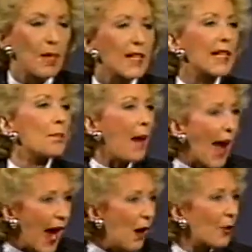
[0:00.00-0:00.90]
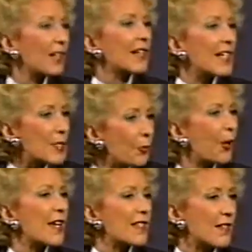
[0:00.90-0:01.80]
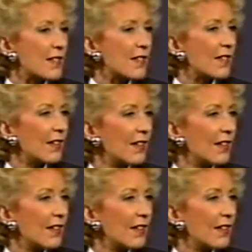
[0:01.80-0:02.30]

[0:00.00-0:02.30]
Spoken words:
being empowered in its presence.